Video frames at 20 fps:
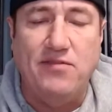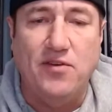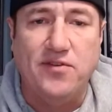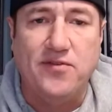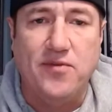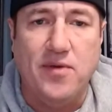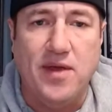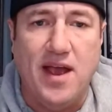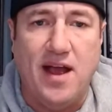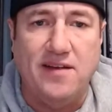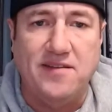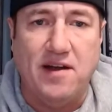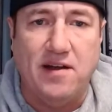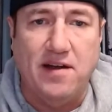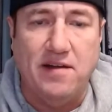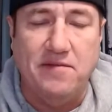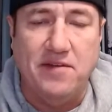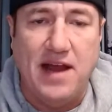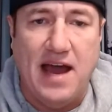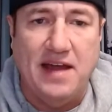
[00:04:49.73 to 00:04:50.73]
Those 3 guys
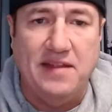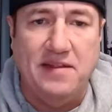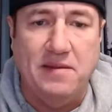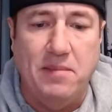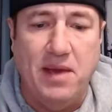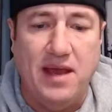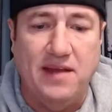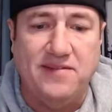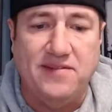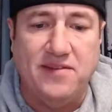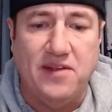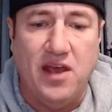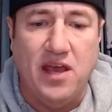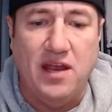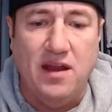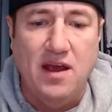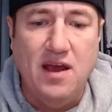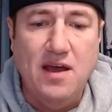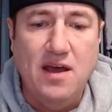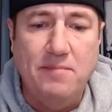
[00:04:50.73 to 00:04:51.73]
aren't even on the main slate,